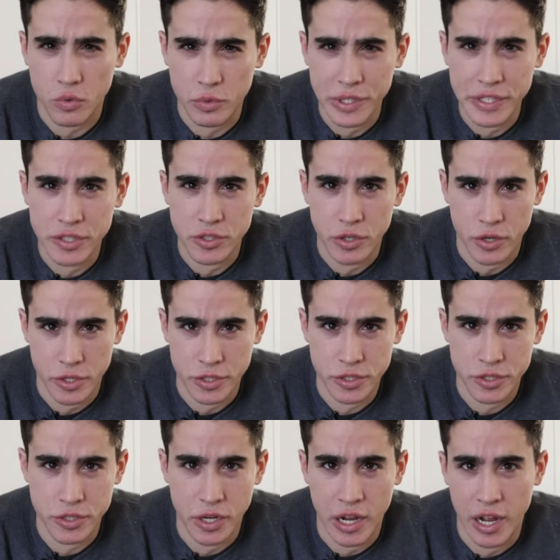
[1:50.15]

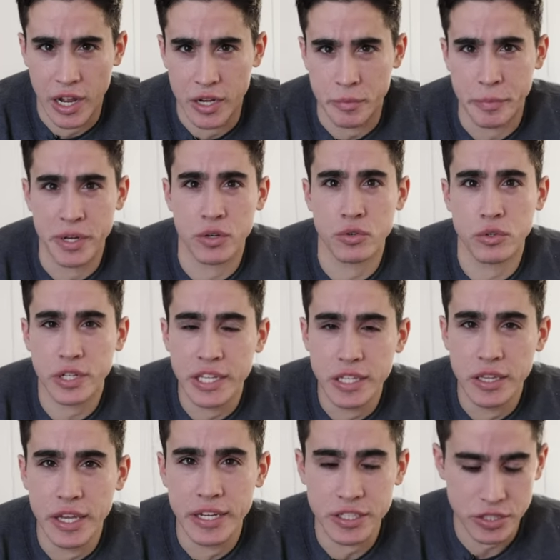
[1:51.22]
research on mineral
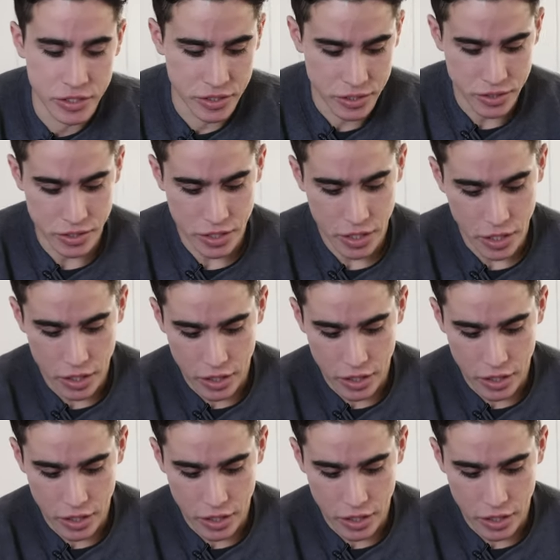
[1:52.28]
chelations,